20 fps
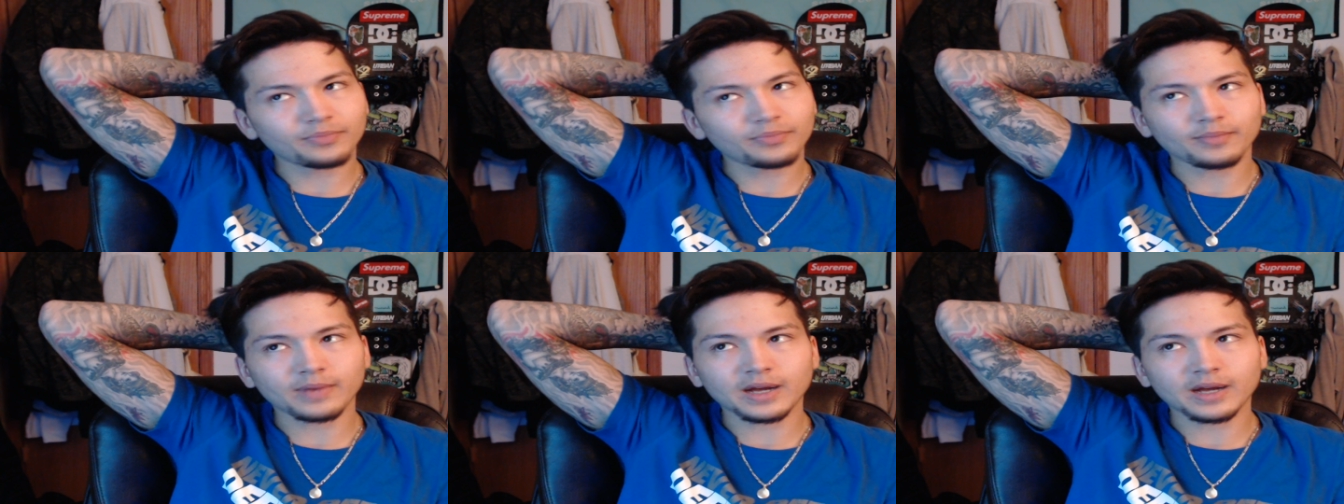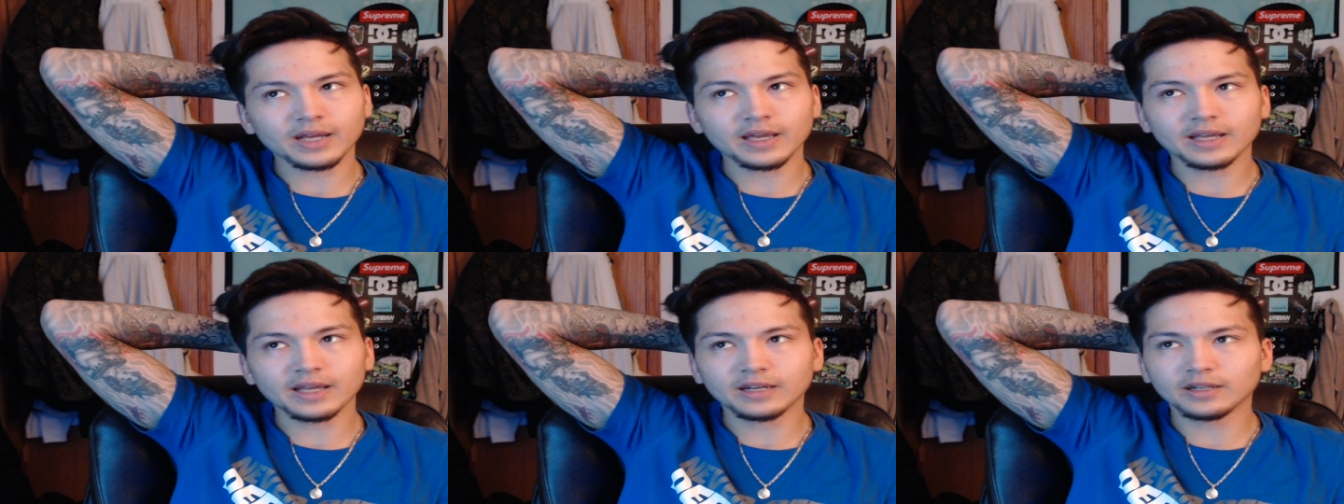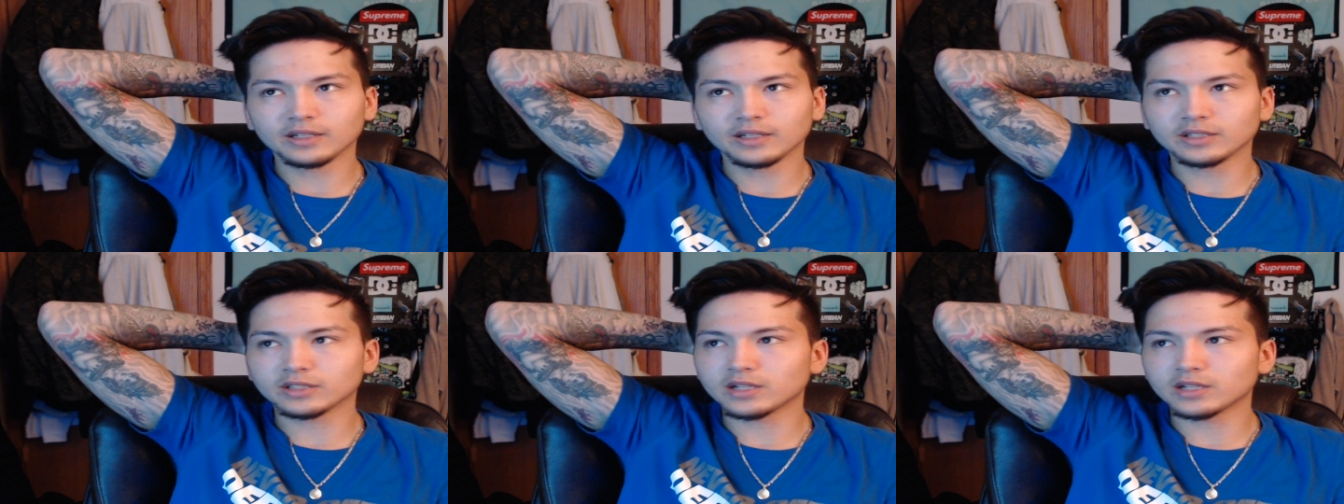my
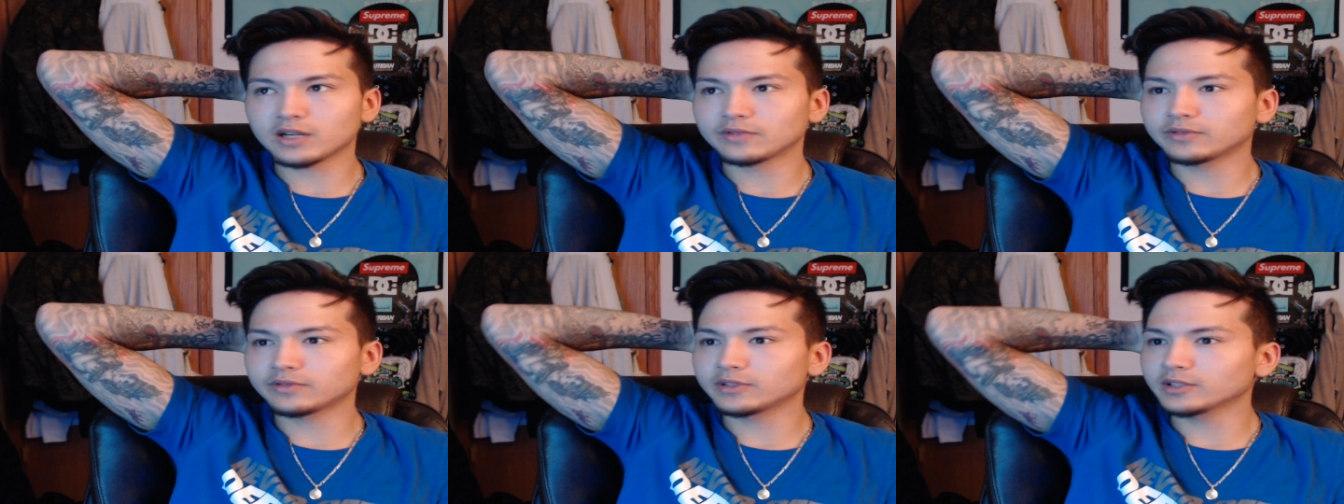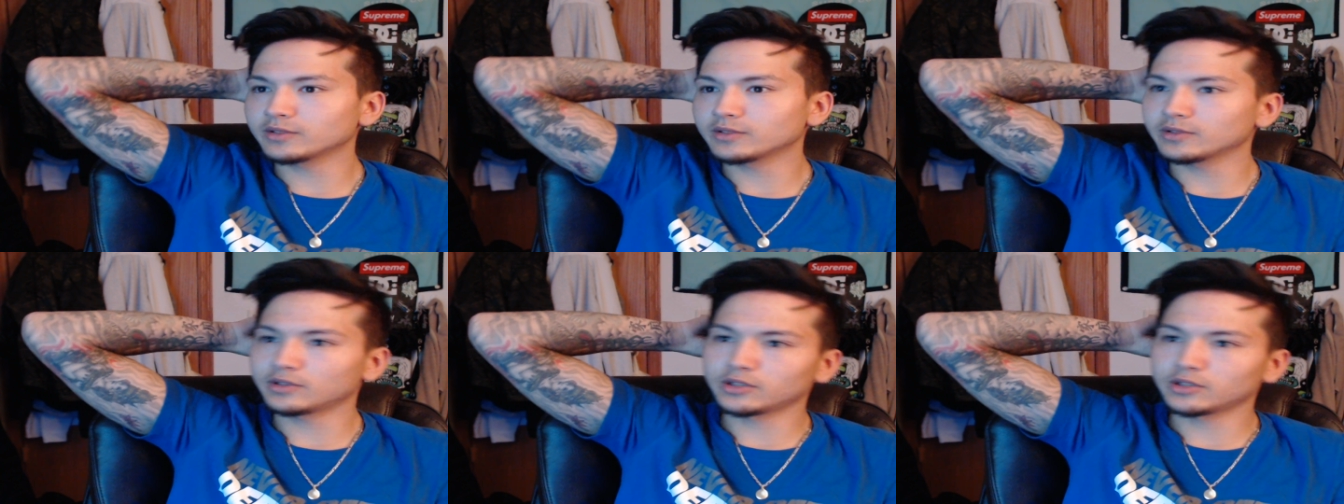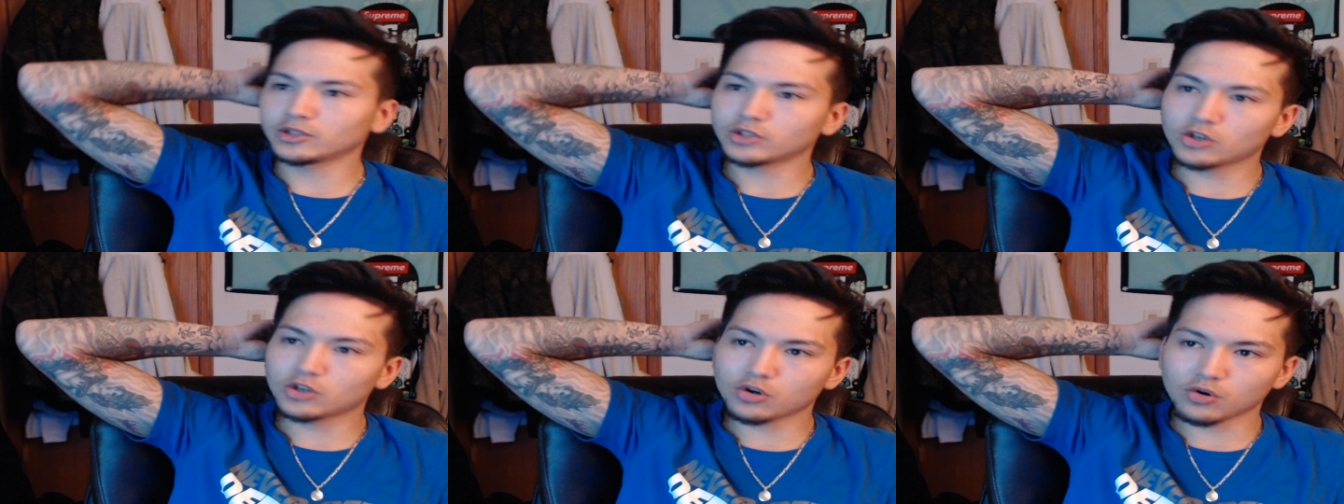editing software was
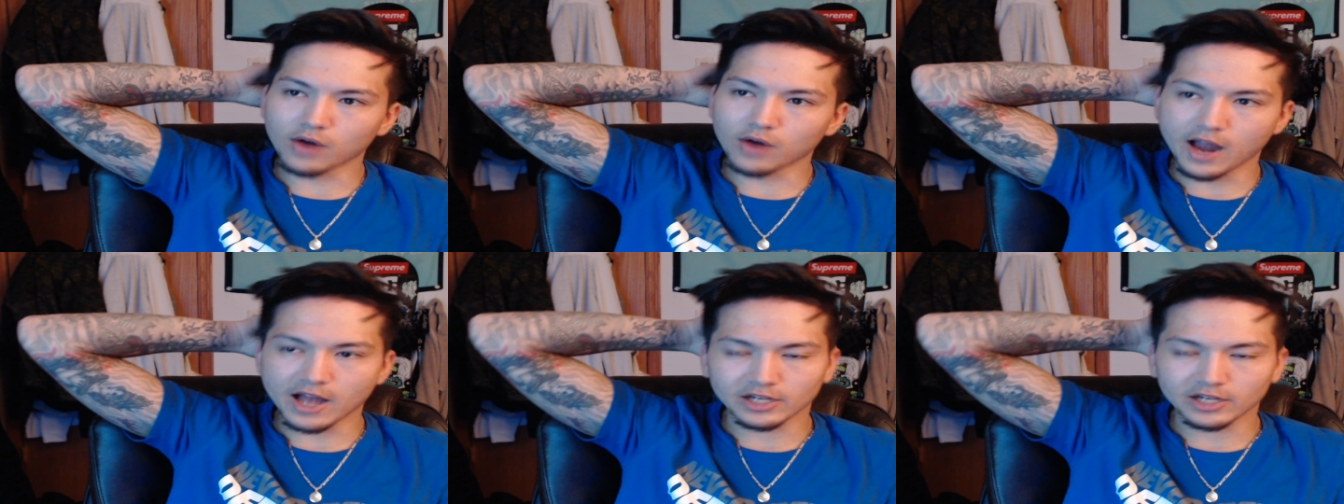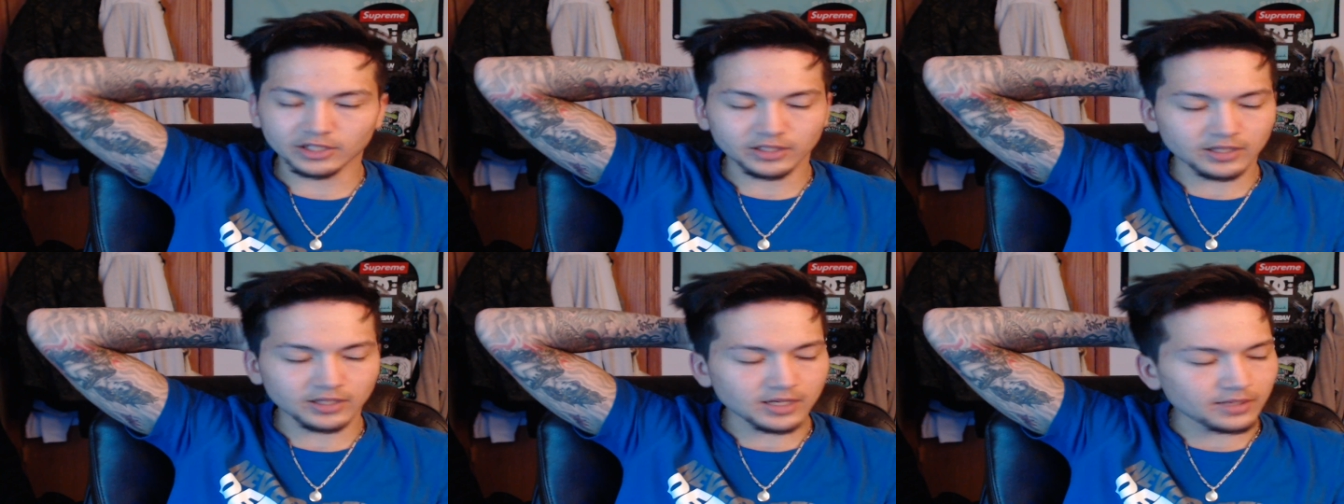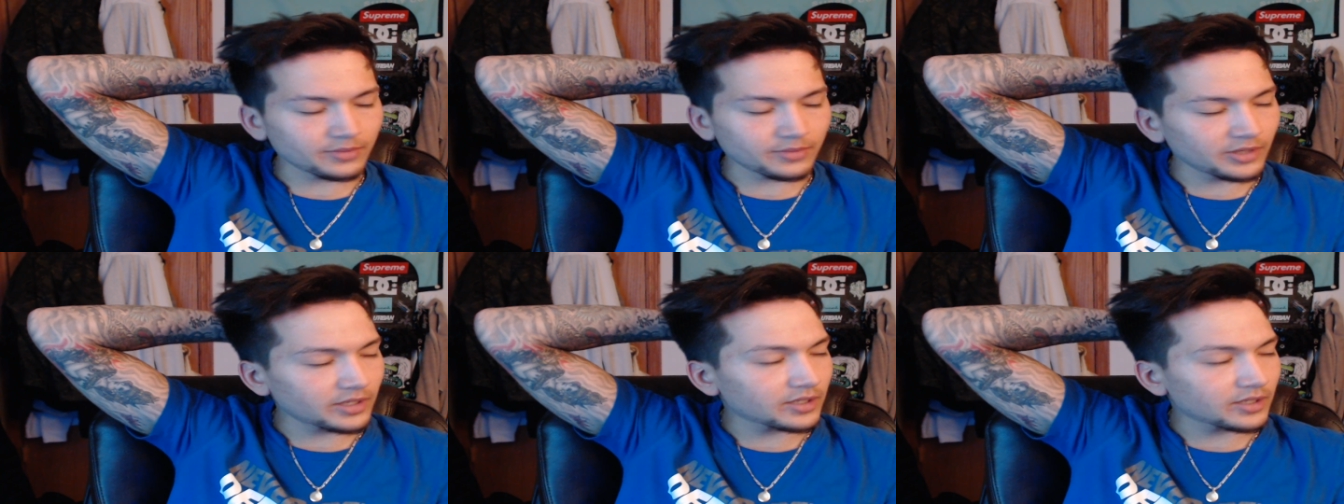just crashing
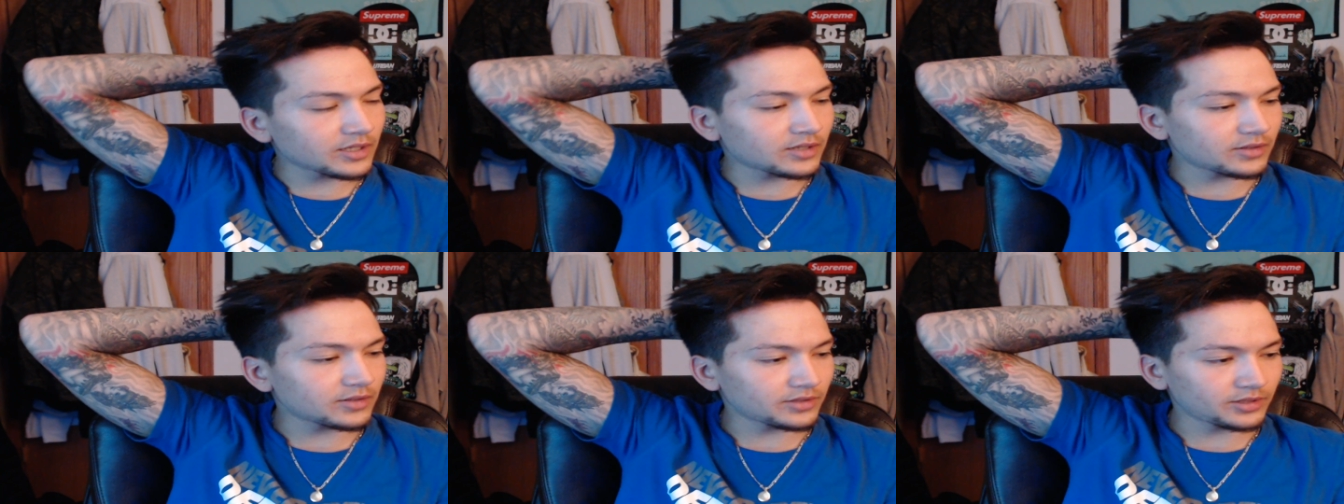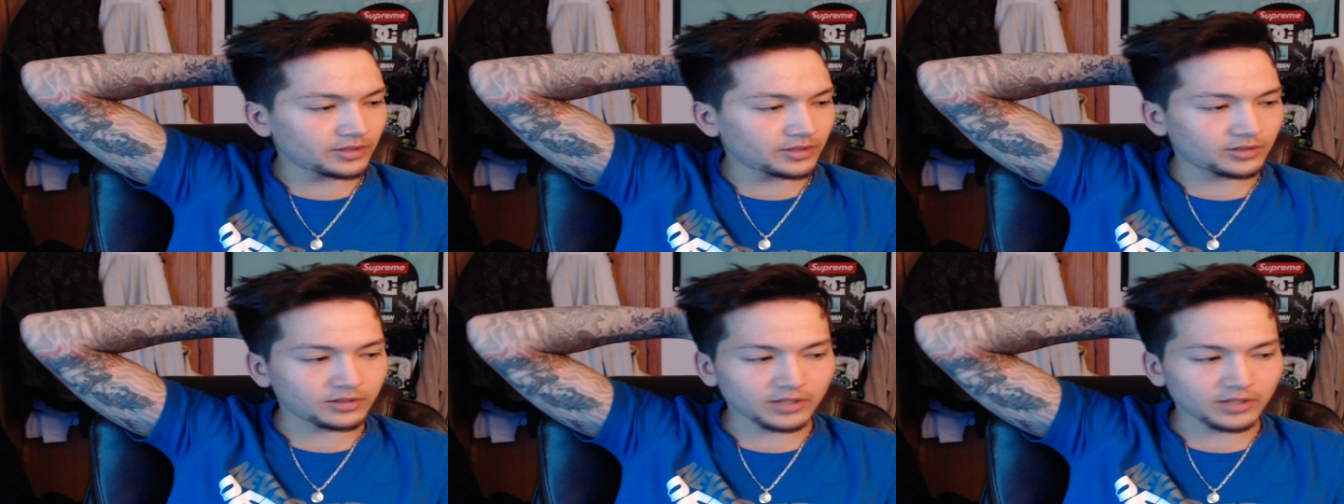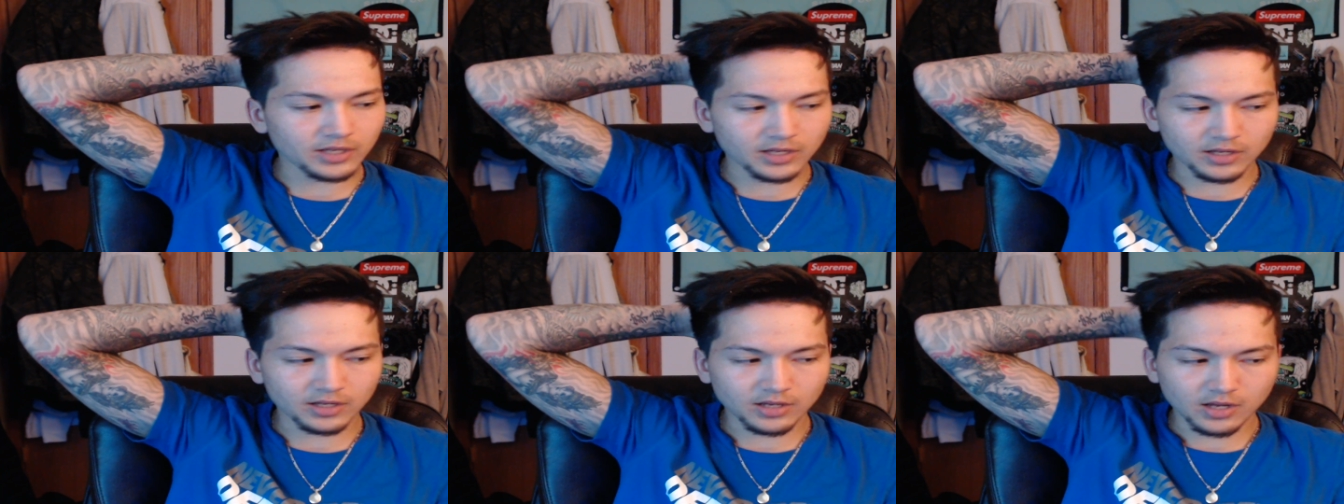on me, and I was just
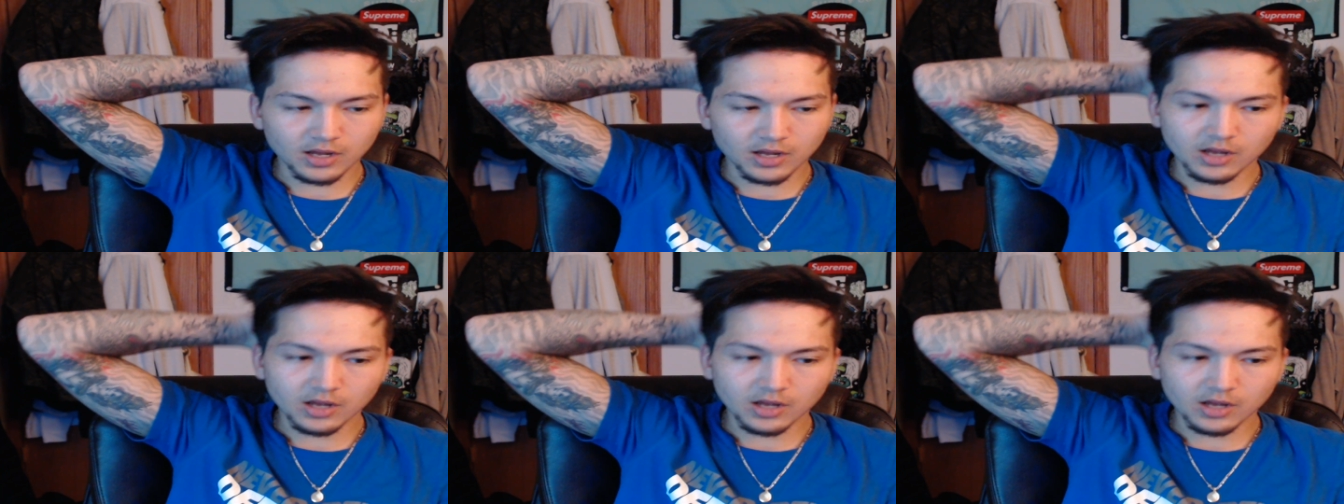like